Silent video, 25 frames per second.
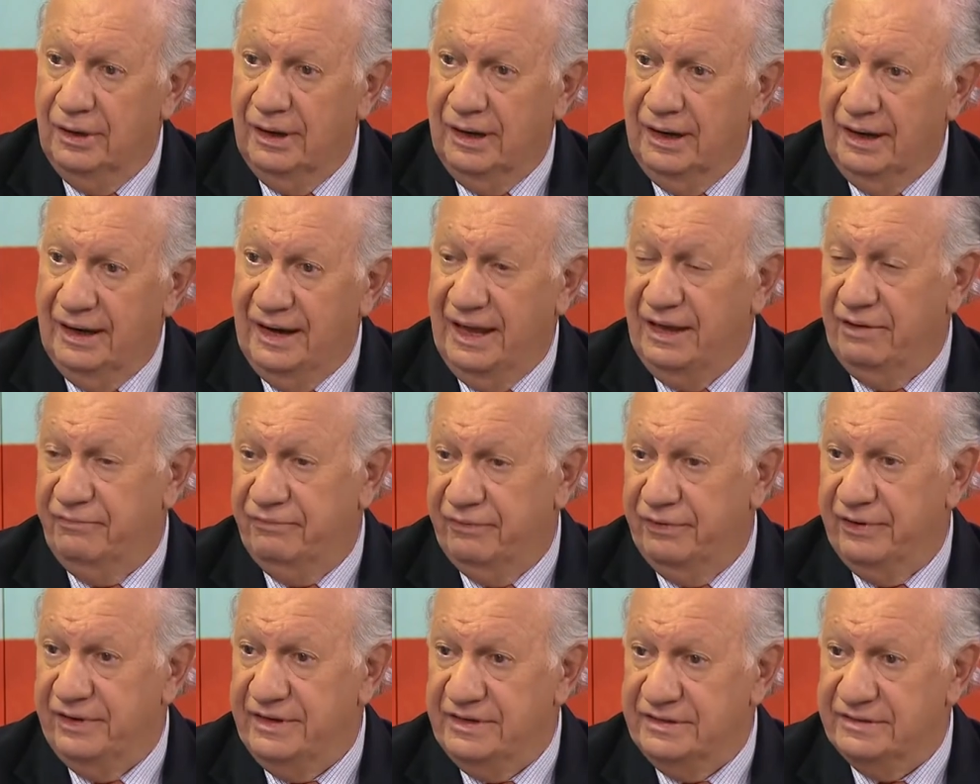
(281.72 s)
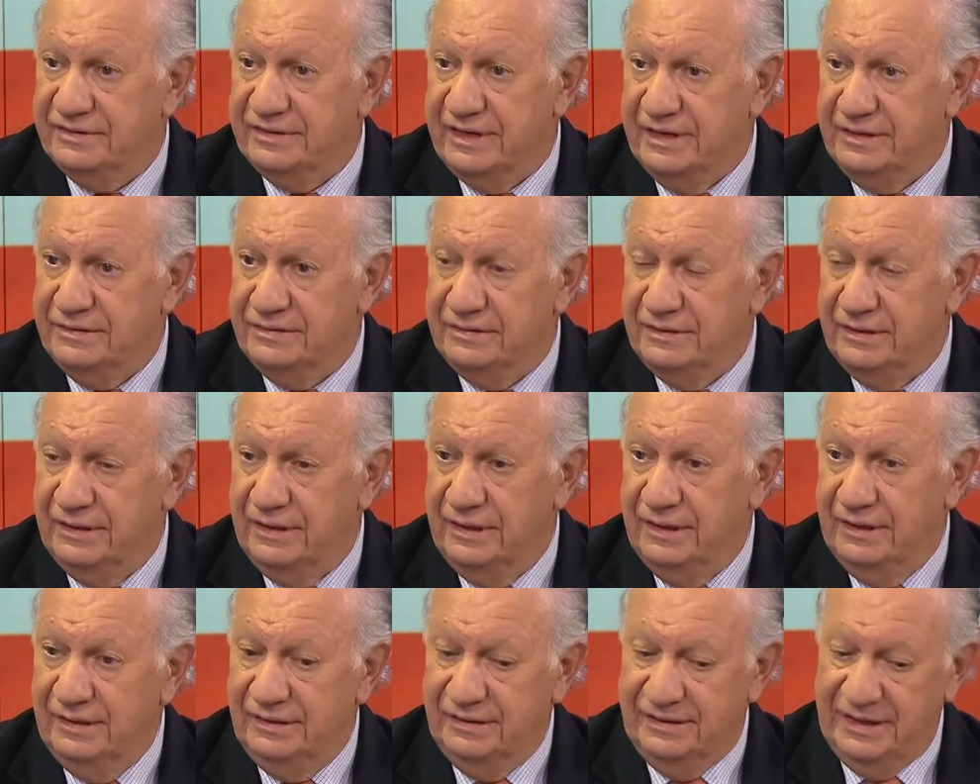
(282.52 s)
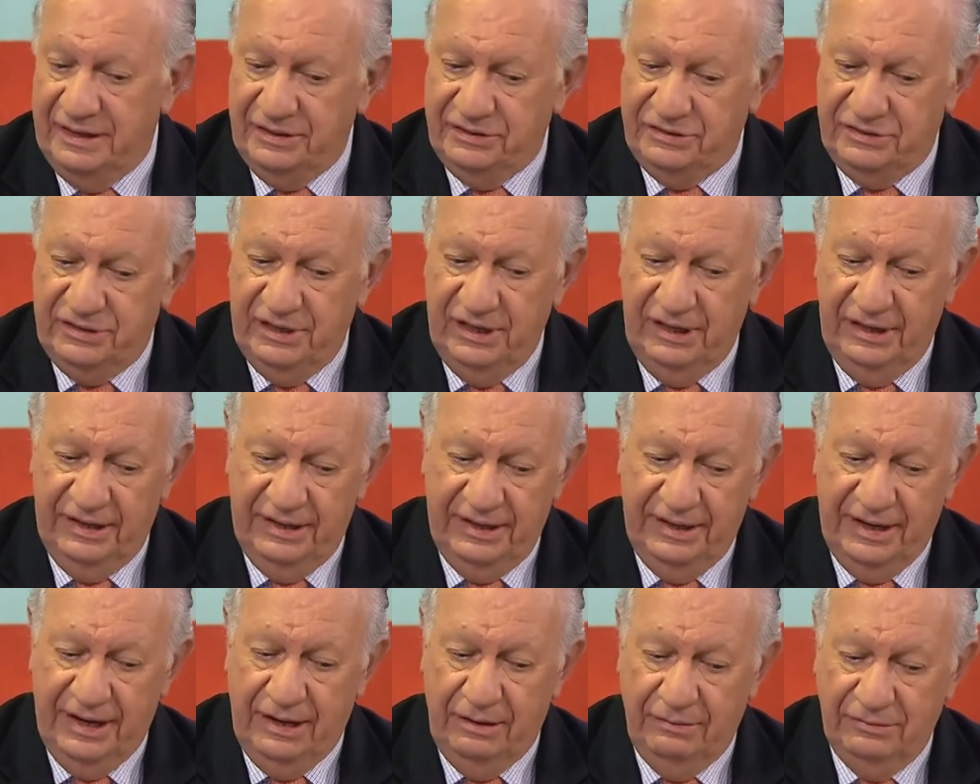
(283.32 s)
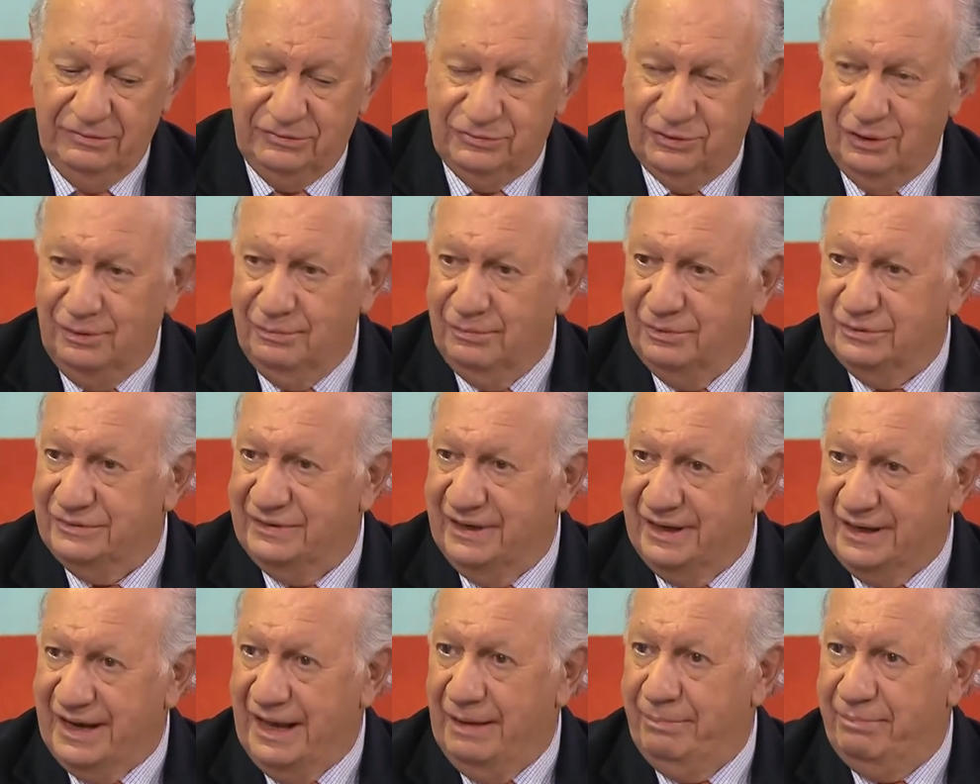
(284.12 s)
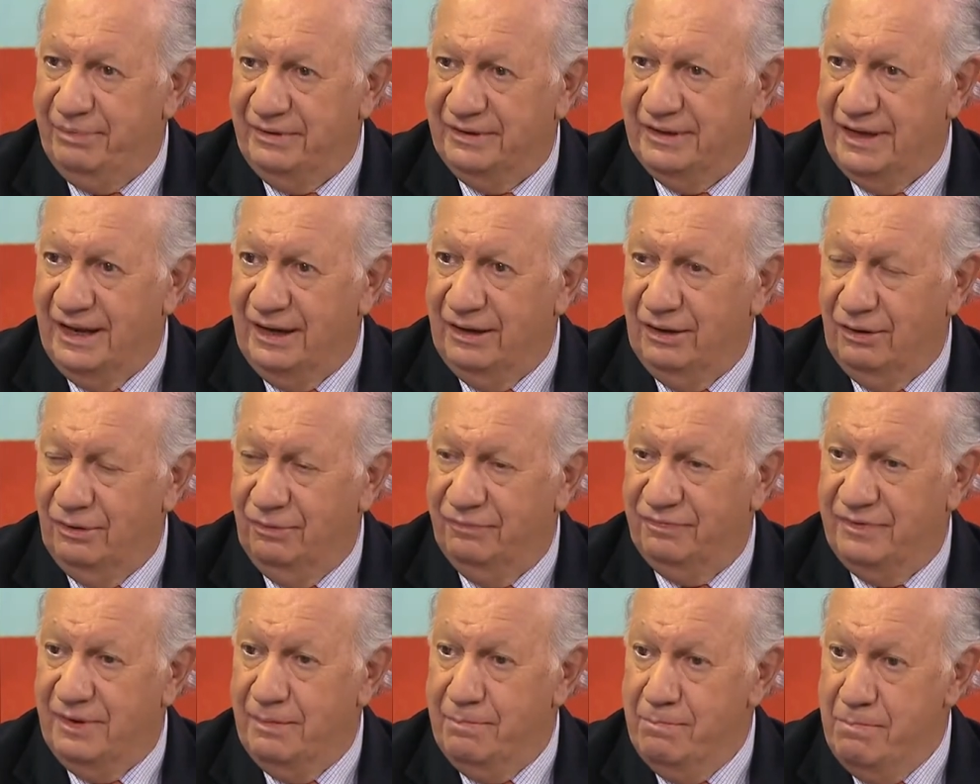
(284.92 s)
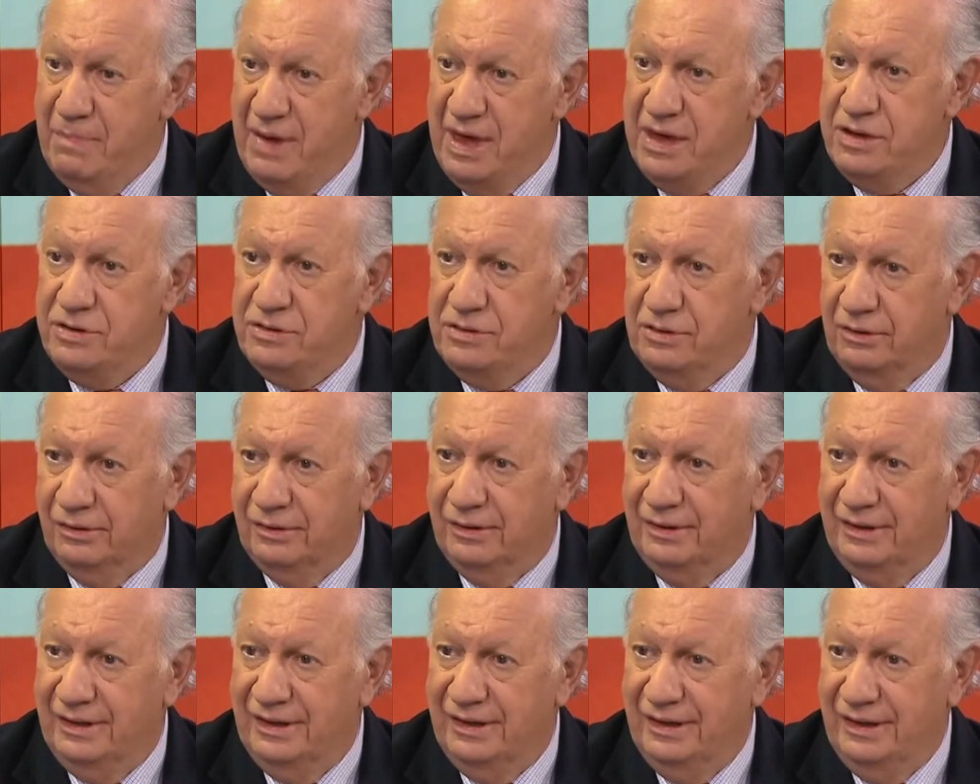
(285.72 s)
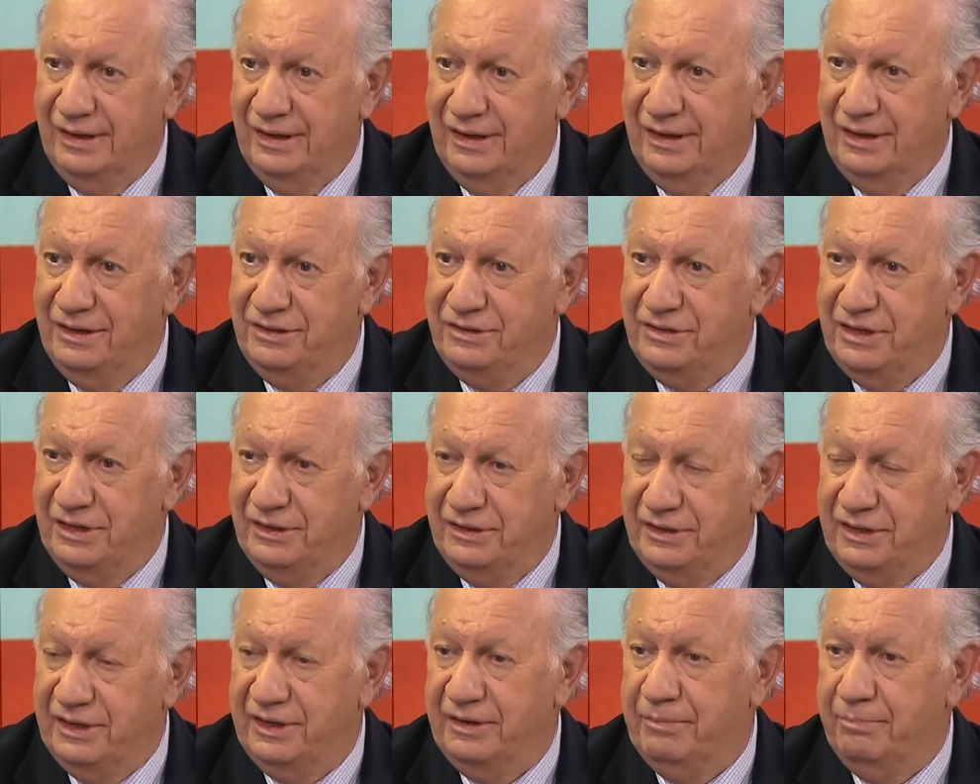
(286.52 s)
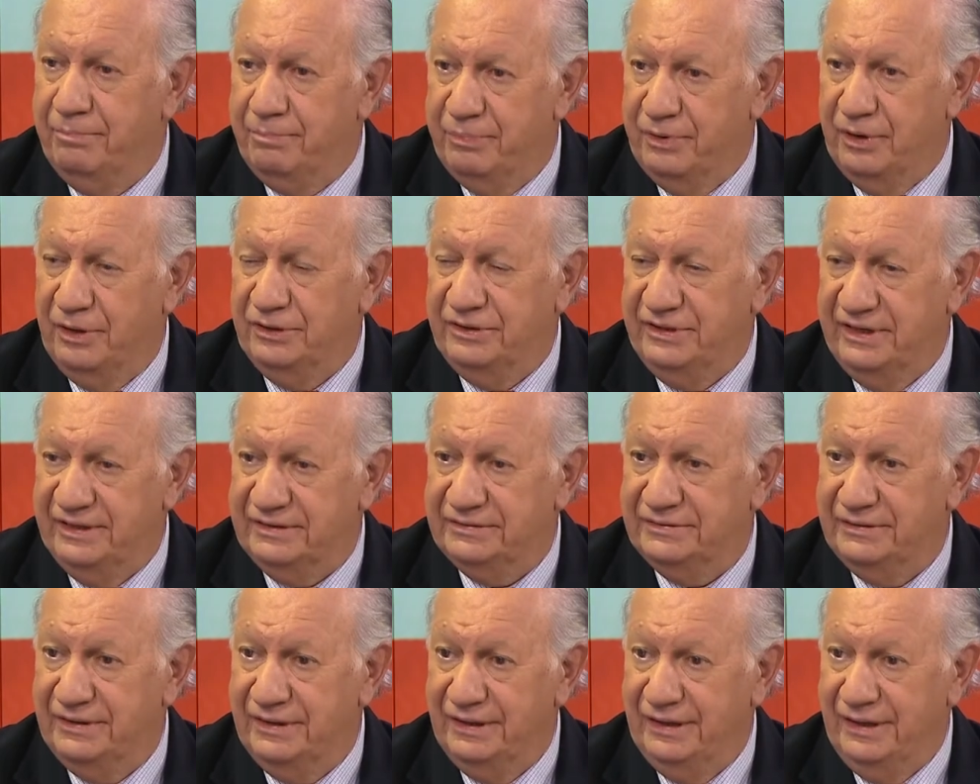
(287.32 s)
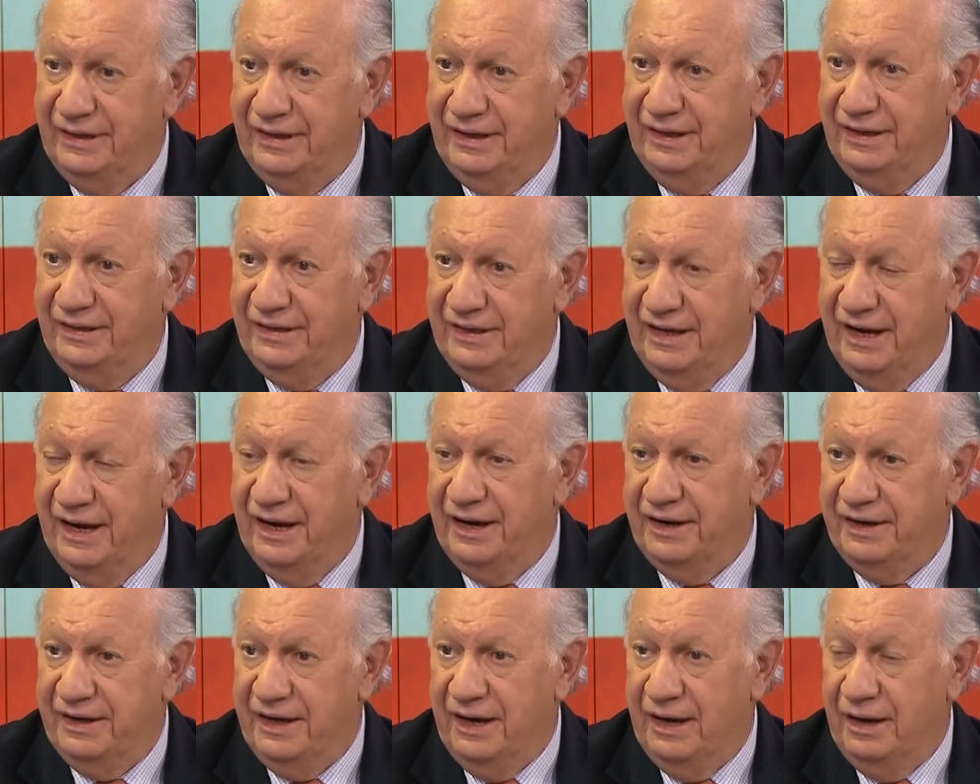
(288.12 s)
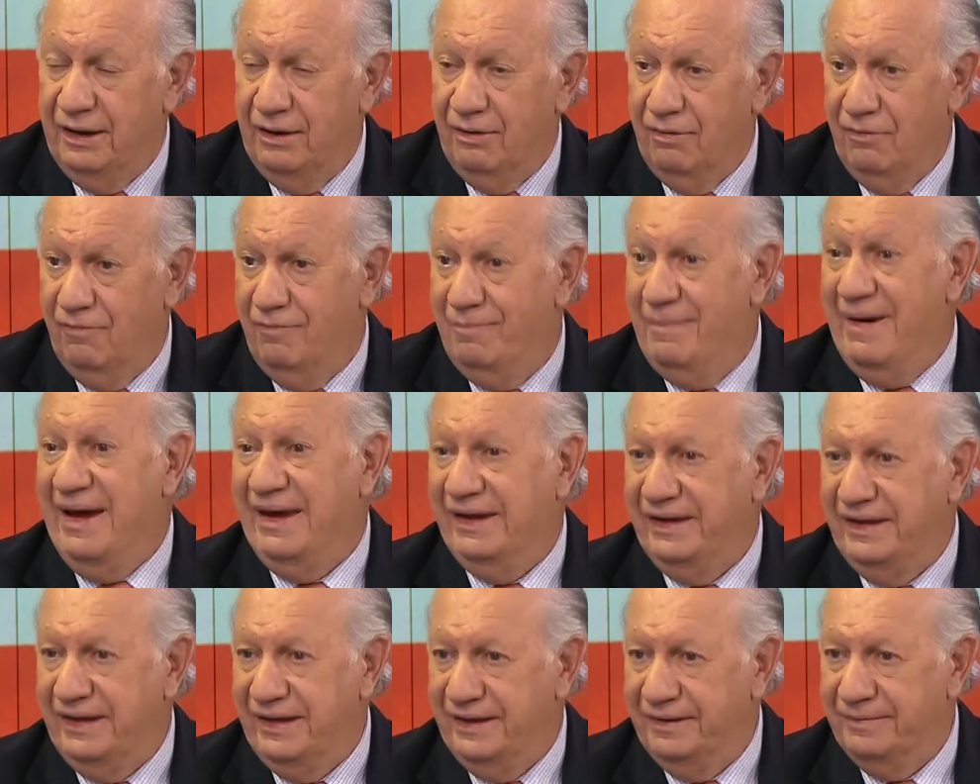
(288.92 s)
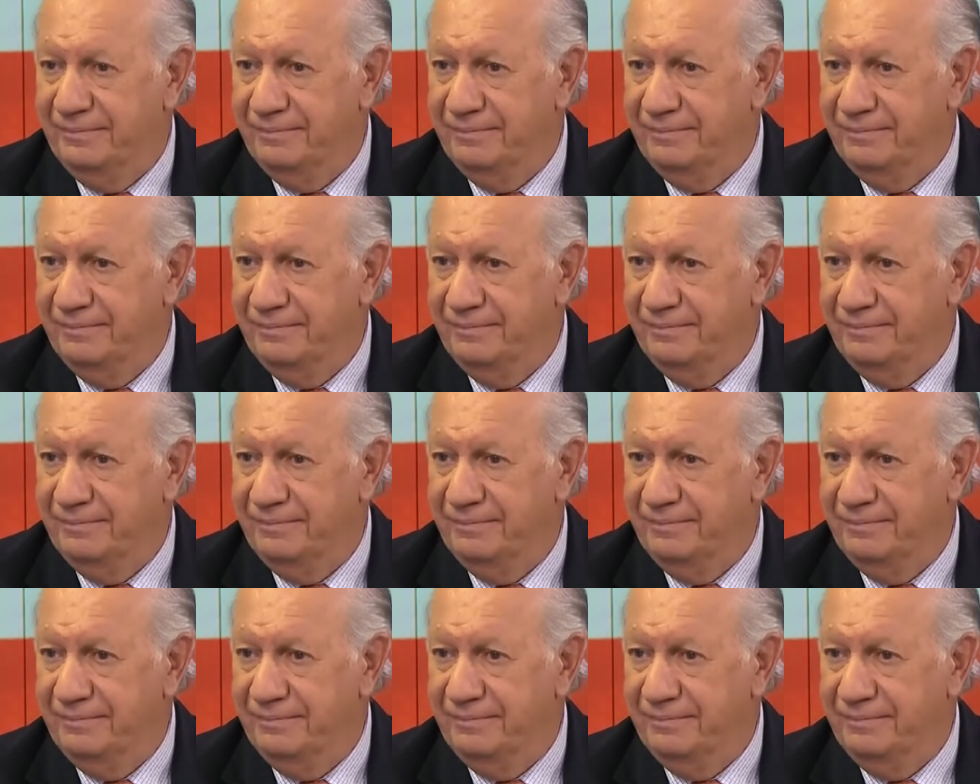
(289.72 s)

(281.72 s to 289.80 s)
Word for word: Like, for instance, that Chile now is almost the capital of the major engineering projects in the area of mining.